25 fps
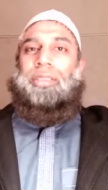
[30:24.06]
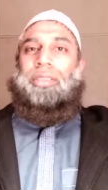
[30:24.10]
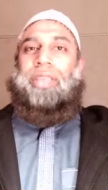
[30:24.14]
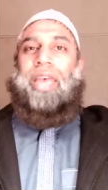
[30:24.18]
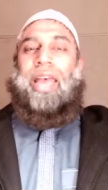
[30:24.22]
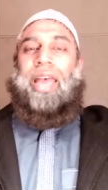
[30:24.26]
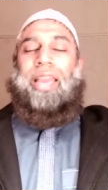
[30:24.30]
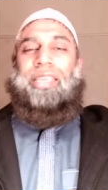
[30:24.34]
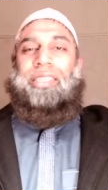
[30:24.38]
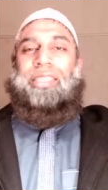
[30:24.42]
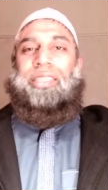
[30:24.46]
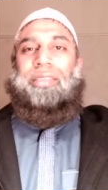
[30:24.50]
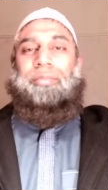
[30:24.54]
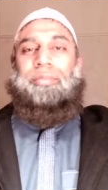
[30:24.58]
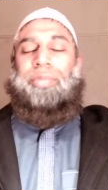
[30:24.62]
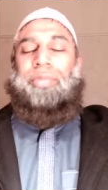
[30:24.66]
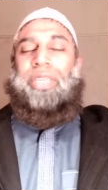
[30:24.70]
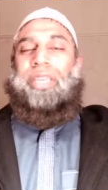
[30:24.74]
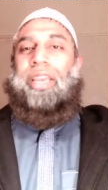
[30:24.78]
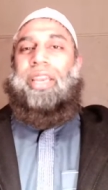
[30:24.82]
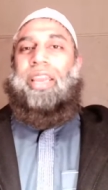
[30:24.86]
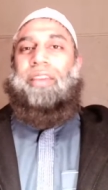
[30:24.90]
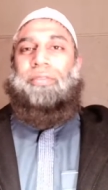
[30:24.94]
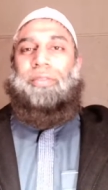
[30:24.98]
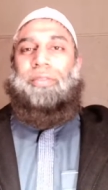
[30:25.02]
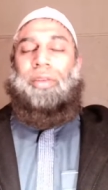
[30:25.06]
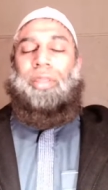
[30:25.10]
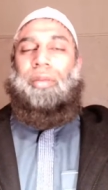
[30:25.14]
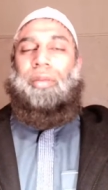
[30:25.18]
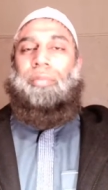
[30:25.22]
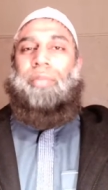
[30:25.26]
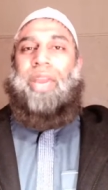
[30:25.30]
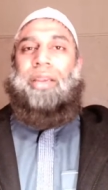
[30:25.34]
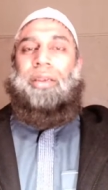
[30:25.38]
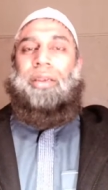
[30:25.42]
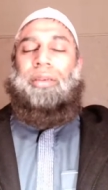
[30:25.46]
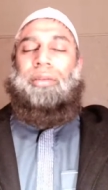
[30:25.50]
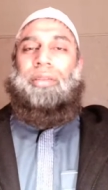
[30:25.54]
That is been left for
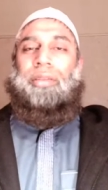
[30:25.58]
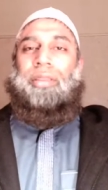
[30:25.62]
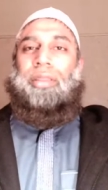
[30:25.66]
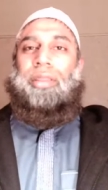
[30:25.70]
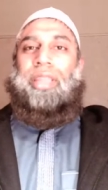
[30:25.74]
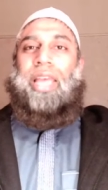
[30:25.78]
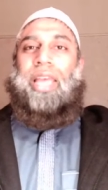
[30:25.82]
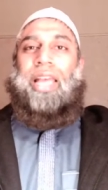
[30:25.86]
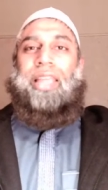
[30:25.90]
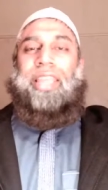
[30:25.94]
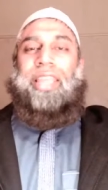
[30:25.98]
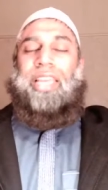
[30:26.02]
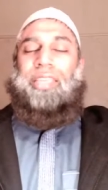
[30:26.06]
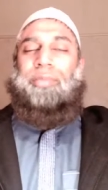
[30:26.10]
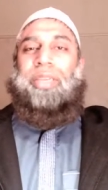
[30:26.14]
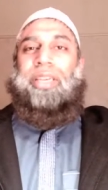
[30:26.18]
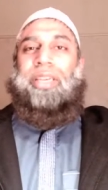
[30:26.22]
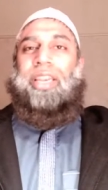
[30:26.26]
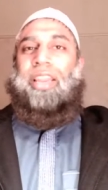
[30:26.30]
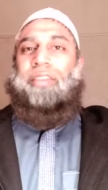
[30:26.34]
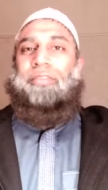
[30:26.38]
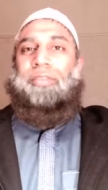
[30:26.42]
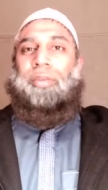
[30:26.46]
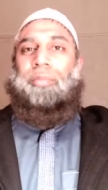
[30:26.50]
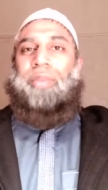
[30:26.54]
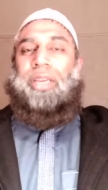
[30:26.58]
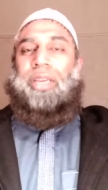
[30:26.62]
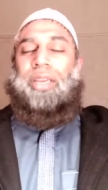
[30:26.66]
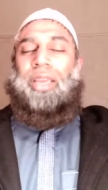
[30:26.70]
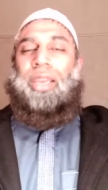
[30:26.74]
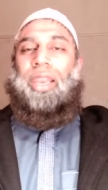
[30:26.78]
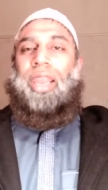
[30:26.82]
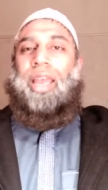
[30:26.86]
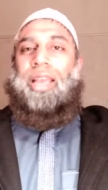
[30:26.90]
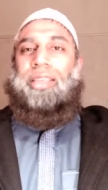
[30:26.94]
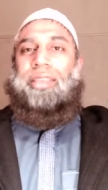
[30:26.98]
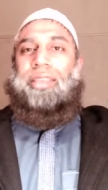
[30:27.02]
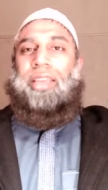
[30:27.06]
the man. That's been left for man.
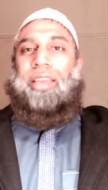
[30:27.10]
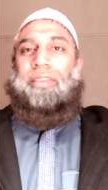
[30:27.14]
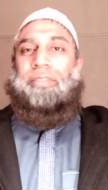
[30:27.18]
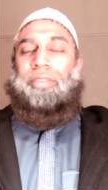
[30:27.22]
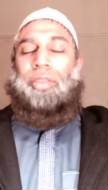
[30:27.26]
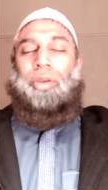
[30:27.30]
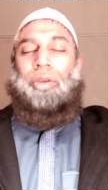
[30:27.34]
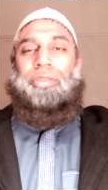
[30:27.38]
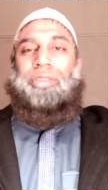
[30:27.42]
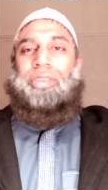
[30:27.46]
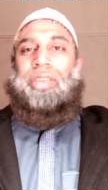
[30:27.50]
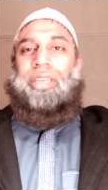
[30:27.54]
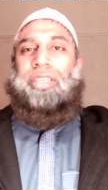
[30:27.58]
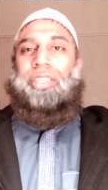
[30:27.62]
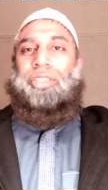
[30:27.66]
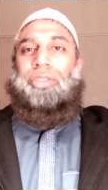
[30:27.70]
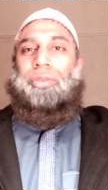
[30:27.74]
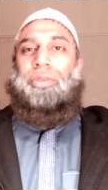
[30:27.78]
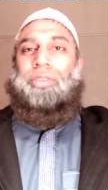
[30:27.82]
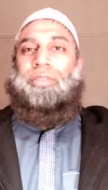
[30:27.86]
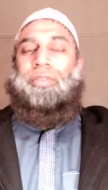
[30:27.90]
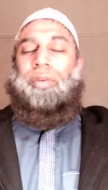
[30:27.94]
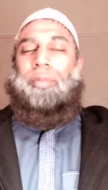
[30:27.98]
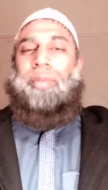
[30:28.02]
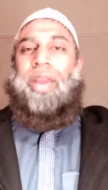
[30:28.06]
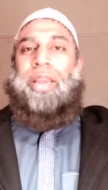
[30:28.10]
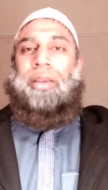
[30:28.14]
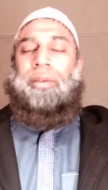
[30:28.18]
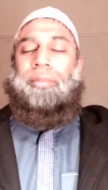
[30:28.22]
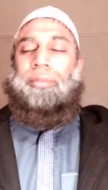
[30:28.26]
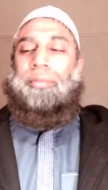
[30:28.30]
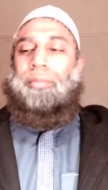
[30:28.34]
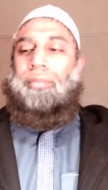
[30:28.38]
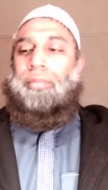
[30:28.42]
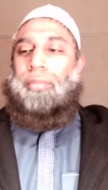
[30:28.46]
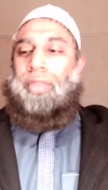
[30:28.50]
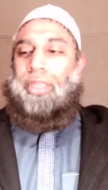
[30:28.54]
Allah has left those issues for man.